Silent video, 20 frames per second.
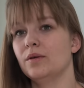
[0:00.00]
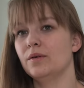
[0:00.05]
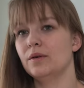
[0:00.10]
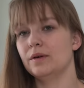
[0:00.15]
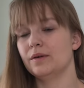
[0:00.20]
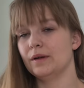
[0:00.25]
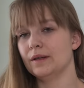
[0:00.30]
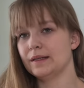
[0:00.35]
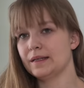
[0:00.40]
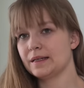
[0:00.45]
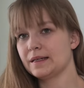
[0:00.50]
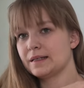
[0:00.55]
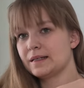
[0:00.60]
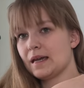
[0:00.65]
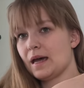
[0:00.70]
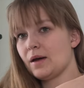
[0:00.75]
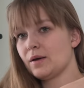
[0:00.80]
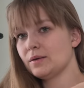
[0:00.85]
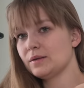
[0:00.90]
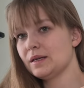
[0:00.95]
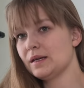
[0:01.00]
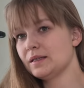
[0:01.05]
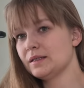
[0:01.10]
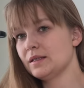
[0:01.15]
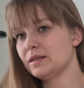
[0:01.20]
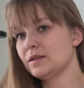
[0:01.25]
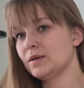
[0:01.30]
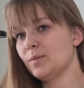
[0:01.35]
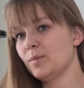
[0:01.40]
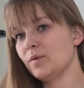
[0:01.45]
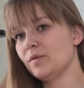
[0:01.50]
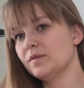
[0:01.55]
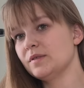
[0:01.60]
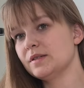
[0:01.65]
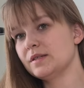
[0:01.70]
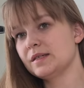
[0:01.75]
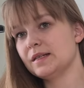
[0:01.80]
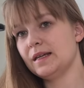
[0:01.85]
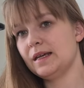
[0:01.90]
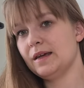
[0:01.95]
running down at the top of the
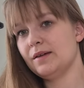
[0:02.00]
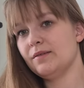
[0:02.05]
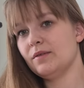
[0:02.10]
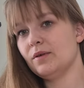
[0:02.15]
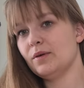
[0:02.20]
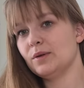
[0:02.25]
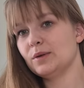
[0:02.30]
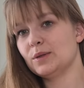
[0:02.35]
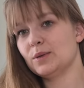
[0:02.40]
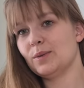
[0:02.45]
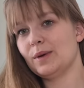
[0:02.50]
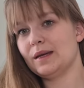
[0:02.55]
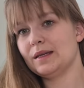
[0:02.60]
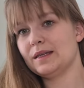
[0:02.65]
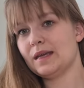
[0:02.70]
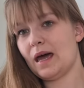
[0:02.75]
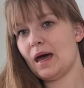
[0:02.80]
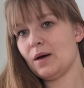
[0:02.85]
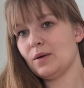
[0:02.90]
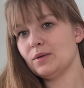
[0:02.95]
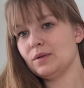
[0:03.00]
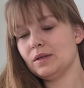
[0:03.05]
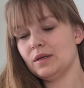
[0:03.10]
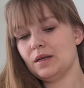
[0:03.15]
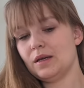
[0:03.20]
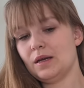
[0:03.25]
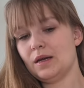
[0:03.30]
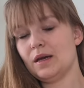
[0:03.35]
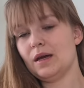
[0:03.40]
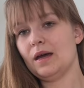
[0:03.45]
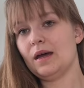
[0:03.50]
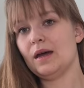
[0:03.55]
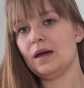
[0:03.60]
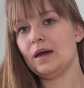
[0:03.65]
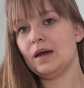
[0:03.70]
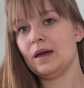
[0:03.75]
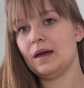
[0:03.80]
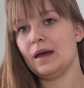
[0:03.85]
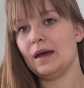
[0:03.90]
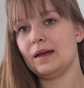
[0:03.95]
sleeve all the way down,
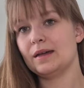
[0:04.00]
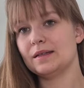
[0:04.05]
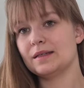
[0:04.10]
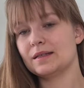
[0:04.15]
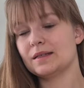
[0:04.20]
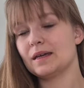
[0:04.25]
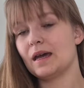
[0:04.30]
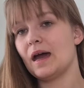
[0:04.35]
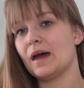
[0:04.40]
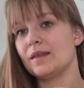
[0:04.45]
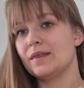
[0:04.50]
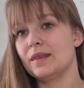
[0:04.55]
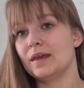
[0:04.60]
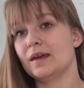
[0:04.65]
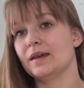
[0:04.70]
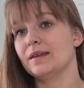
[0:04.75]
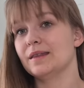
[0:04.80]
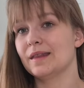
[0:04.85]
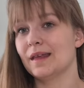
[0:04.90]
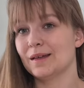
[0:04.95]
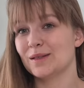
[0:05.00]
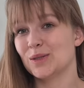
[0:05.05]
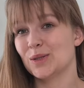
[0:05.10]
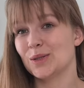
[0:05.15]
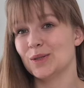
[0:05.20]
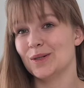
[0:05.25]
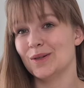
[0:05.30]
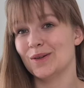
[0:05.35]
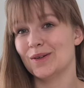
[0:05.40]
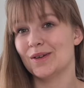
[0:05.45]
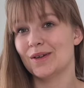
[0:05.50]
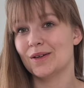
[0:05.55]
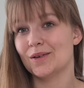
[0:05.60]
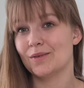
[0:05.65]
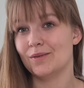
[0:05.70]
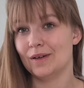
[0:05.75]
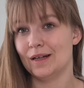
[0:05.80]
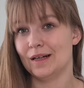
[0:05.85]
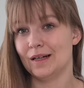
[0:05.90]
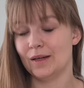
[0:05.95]
and I think that could look
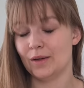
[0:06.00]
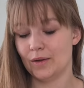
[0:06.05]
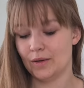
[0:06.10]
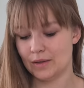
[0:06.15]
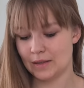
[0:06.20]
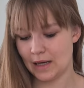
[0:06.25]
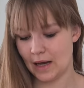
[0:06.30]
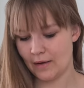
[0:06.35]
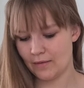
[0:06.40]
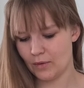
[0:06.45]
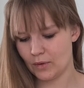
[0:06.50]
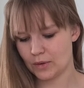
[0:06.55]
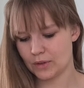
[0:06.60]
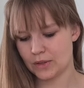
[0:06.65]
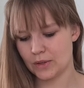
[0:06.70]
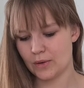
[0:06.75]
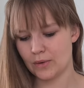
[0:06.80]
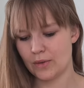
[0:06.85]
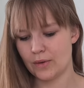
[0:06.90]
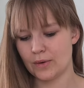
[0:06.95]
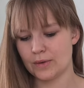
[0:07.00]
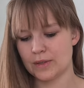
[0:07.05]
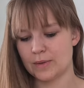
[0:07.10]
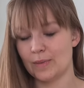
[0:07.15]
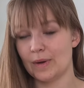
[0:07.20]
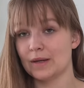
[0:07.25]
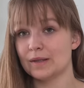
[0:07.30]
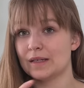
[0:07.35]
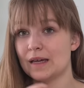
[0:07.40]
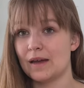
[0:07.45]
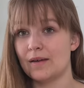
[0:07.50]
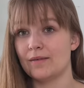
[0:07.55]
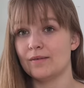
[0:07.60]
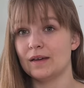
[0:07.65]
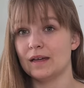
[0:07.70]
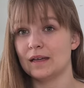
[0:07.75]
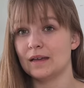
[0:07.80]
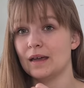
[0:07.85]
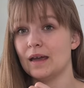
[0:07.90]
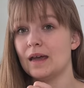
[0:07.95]
really good. I've also thought about
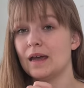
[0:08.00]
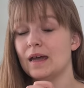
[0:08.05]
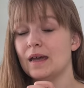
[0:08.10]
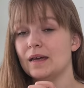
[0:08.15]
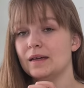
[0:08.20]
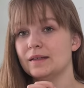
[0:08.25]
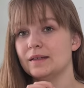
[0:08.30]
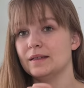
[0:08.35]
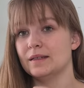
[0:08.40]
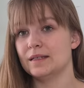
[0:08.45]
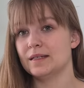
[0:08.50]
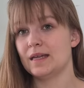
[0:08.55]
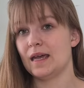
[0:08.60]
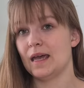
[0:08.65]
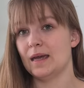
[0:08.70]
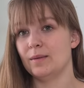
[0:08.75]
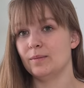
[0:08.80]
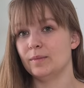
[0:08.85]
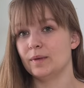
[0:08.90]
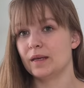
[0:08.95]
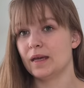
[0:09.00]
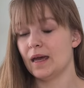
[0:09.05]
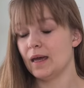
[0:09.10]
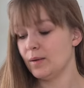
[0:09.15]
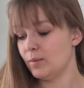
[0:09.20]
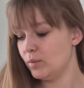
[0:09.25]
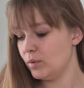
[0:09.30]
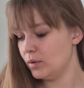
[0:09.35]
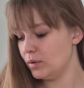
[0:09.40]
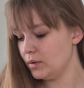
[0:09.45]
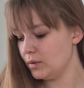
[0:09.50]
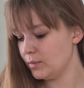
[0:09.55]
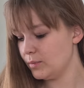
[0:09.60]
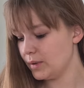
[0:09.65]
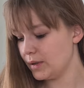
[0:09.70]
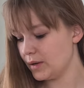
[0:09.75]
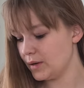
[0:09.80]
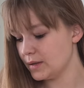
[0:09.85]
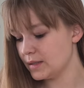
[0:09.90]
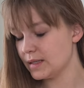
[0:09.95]
having the same cable,
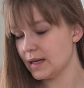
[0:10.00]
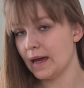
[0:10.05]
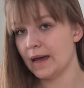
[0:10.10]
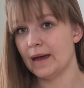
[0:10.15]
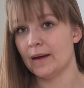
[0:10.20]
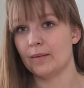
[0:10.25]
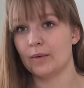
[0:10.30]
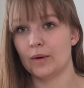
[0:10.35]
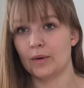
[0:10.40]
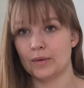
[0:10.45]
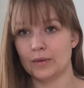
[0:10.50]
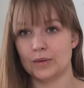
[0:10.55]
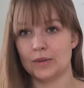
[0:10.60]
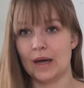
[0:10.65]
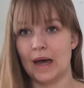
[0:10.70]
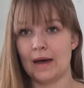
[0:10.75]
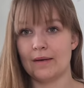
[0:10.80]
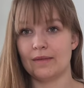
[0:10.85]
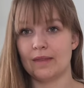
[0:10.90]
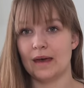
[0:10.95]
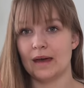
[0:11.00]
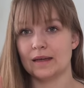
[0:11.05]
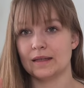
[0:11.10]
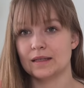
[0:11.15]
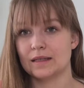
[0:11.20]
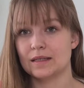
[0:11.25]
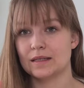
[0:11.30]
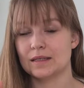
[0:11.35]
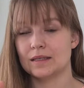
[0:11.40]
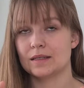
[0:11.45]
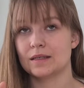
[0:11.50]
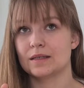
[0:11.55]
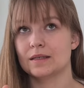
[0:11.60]
because I am going to have that